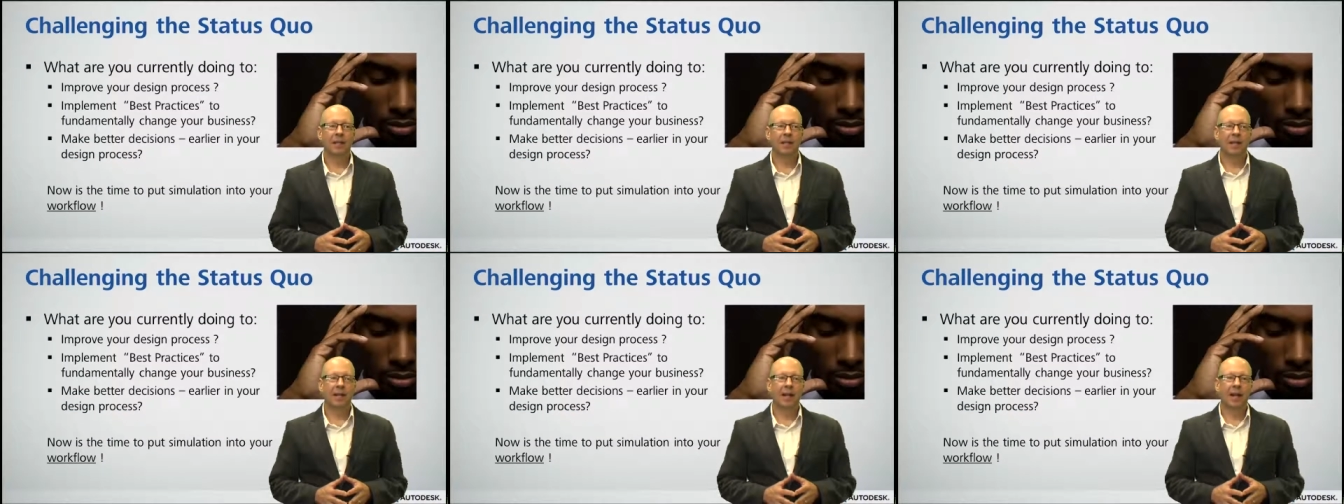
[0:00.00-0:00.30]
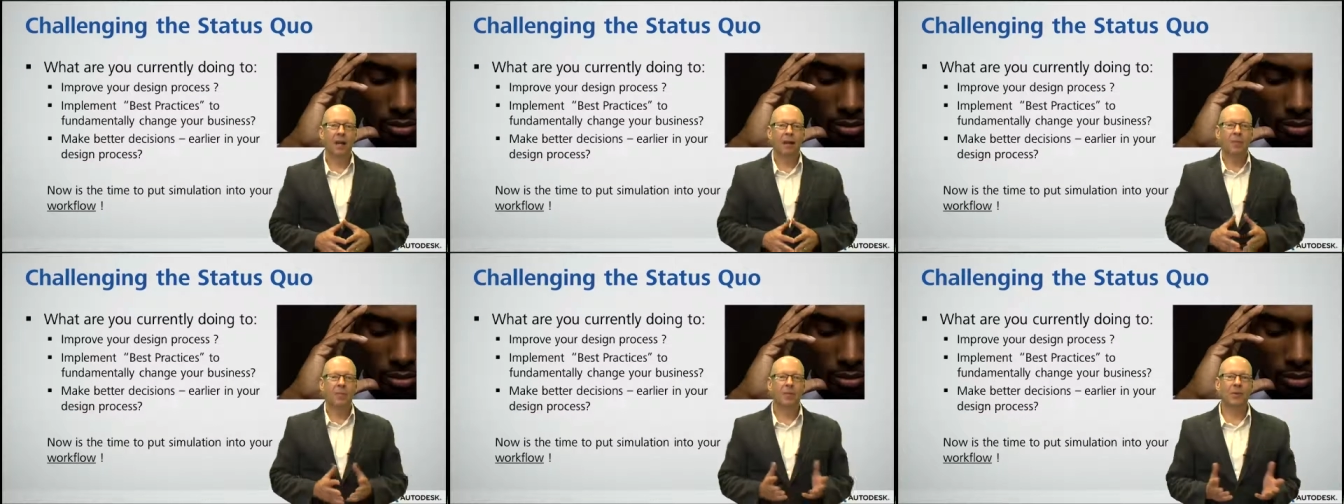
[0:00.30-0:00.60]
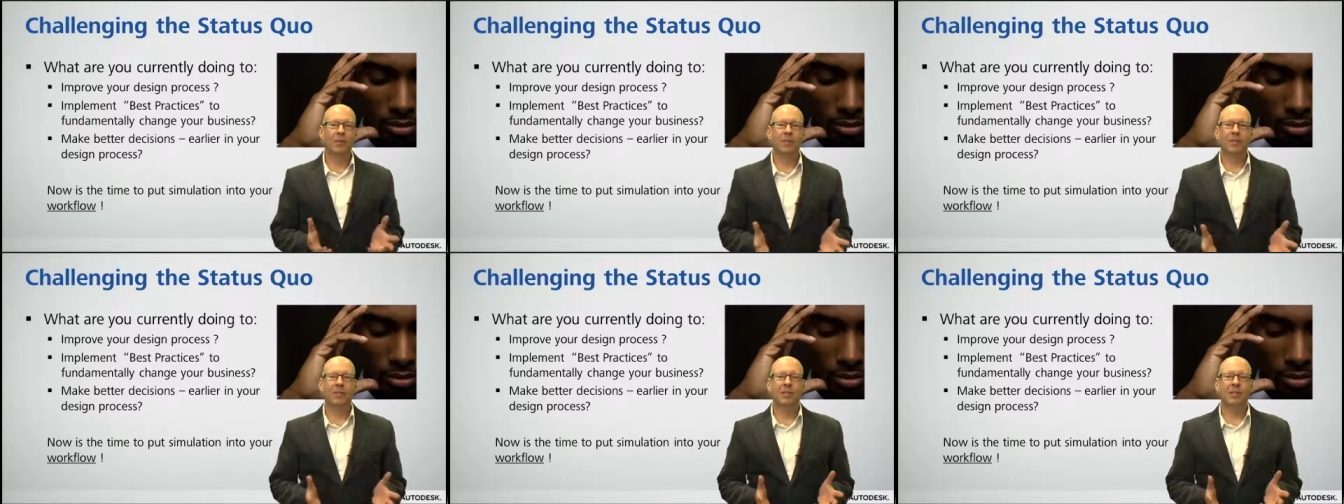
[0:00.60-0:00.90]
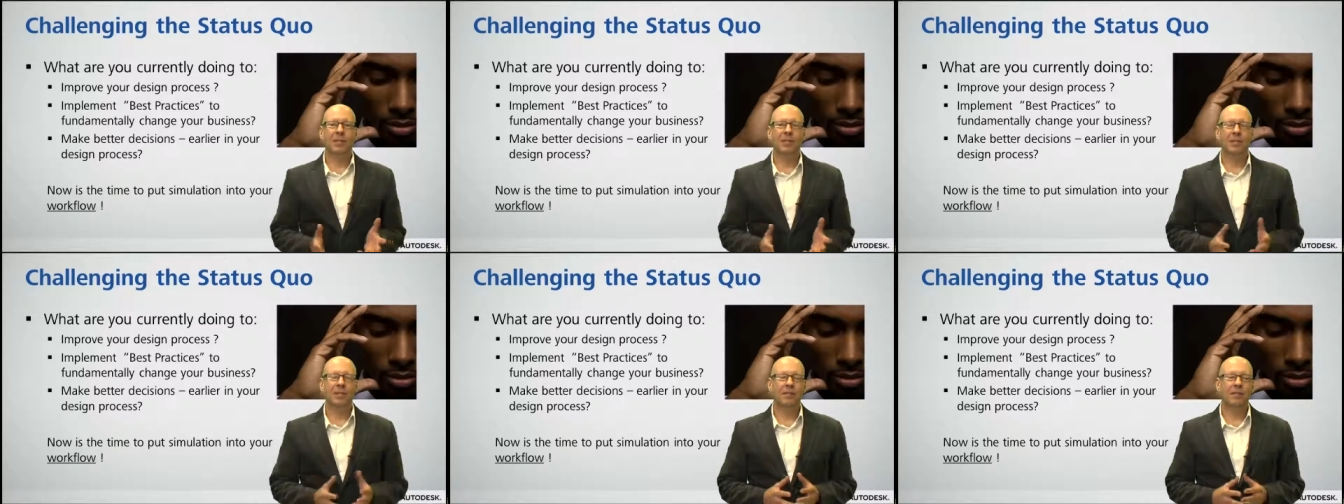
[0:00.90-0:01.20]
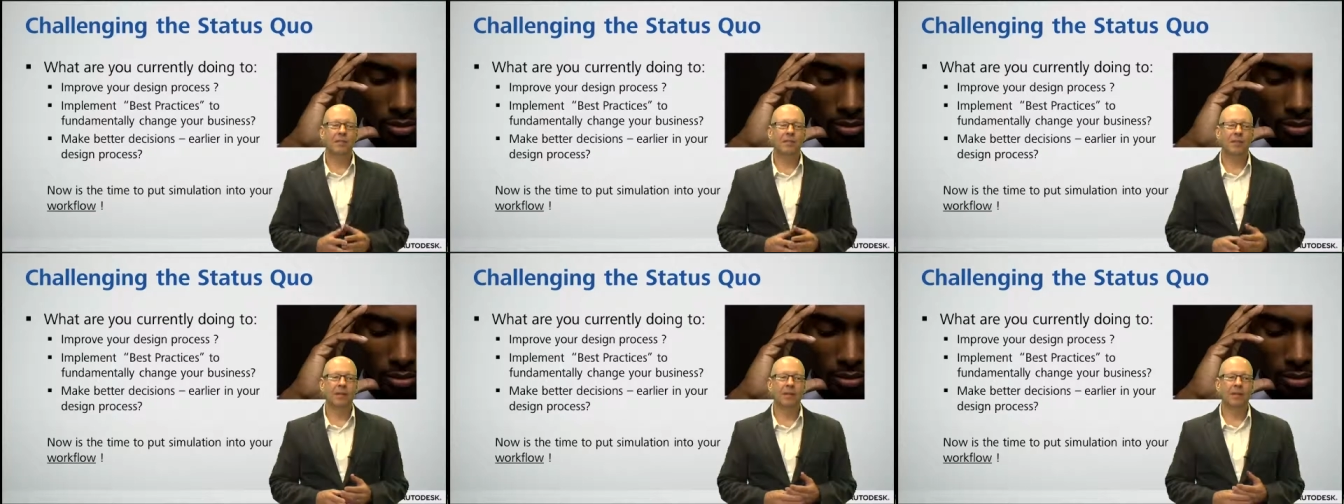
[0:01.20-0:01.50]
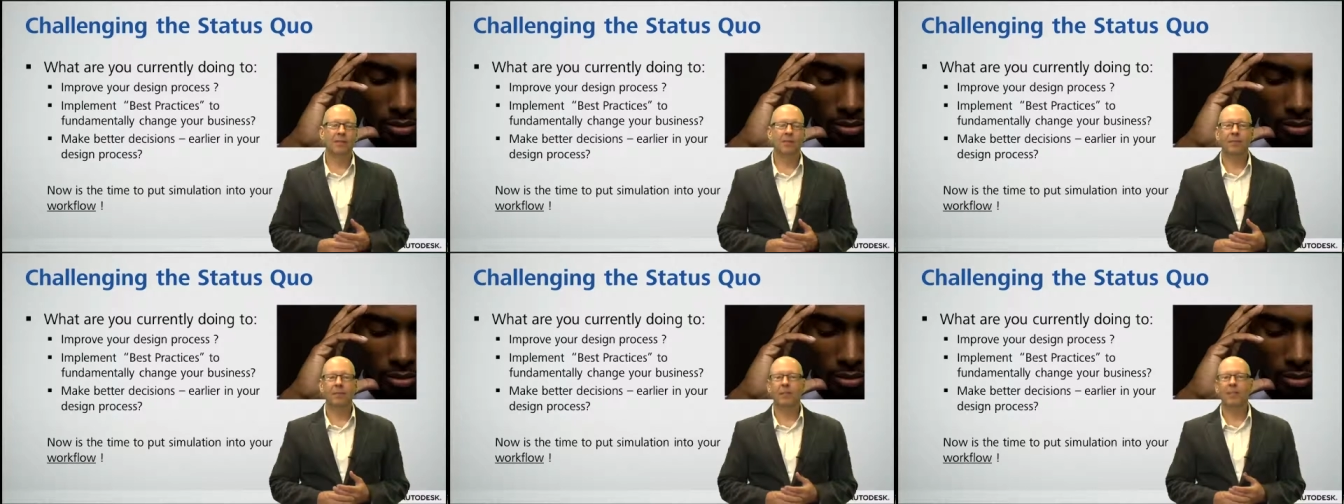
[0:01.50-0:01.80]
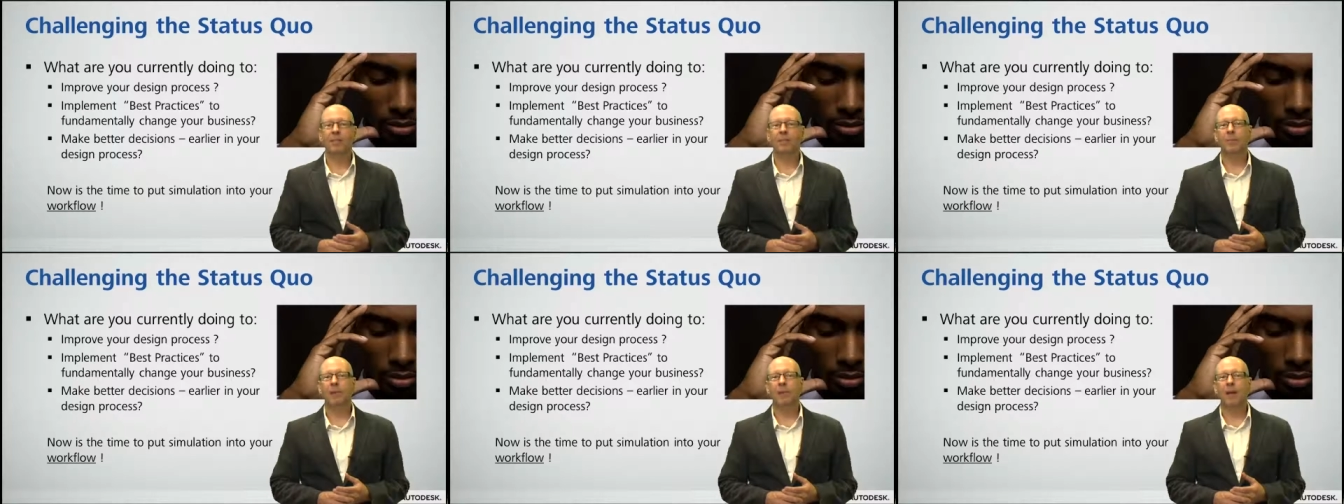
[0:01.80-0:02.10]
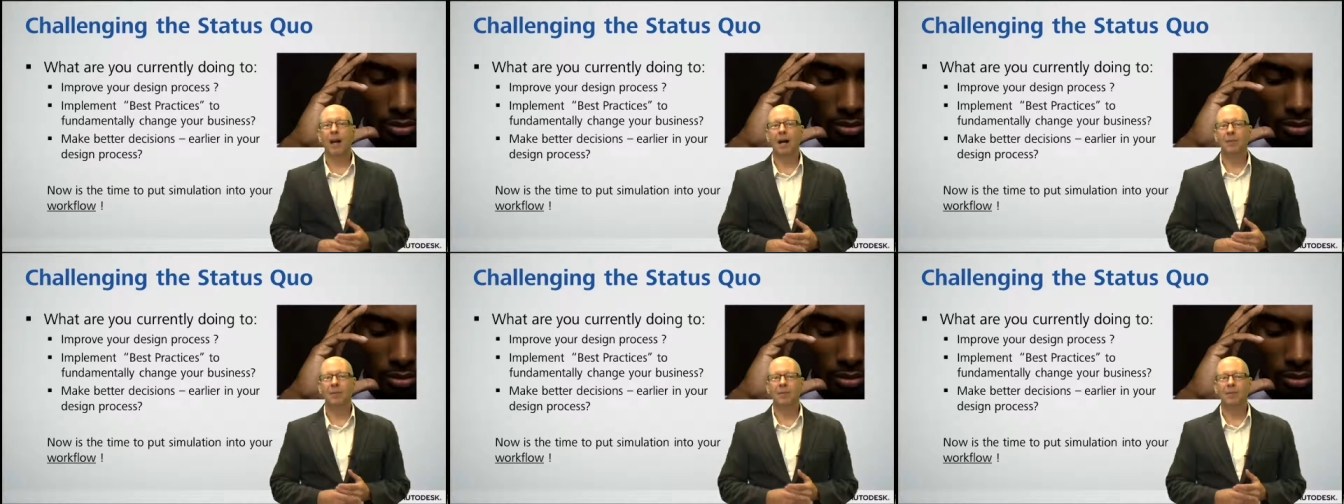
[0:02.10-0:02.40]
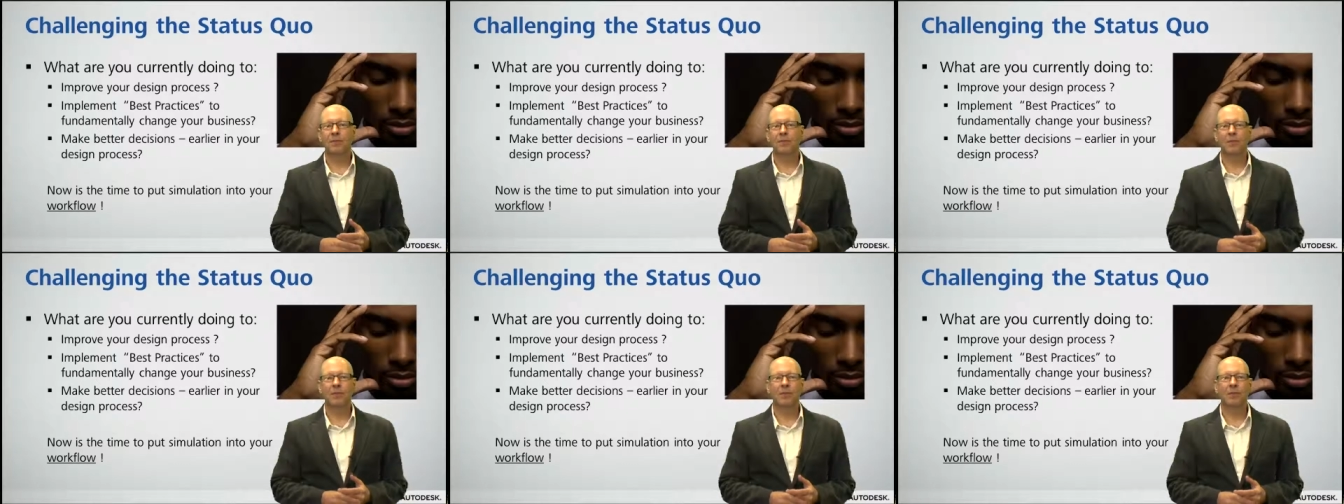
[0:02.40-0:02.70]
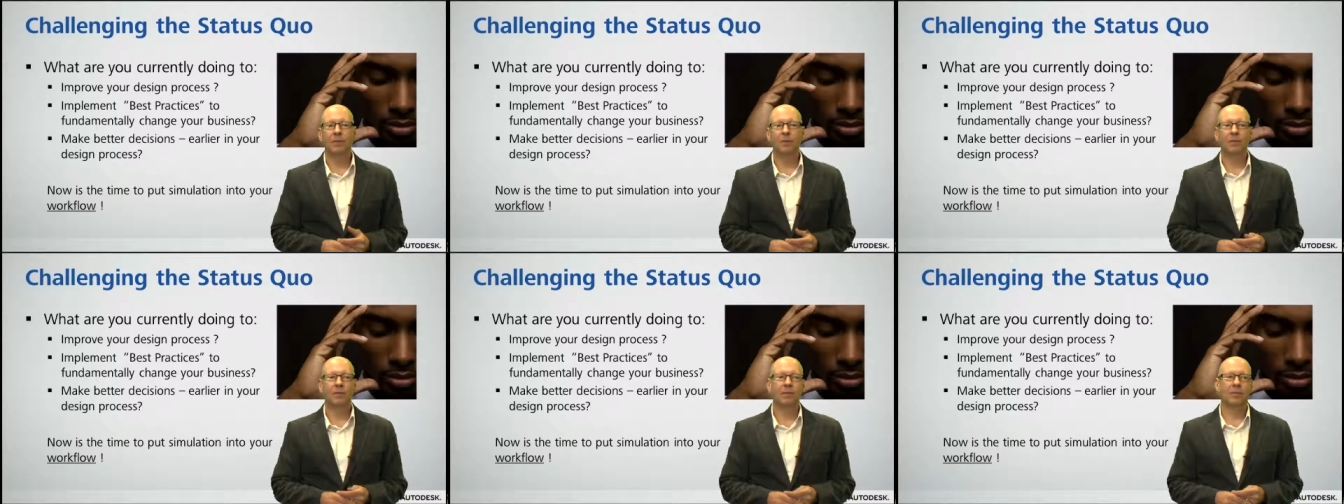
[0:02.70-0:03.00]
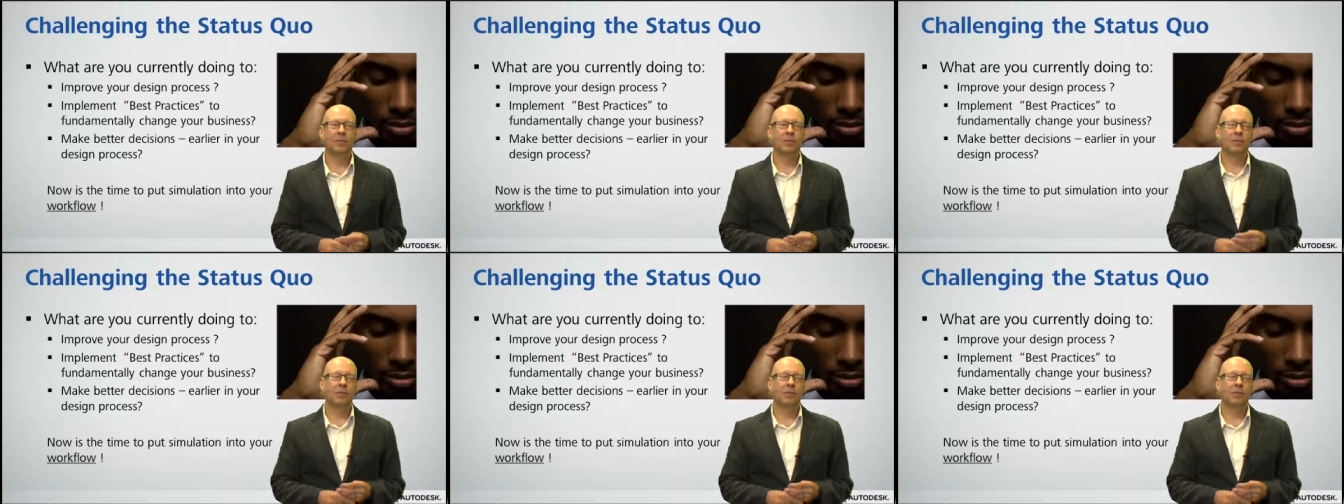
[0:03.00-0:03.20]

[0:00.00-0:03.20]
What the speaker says: I hope you can see that it's a very flexible option for you to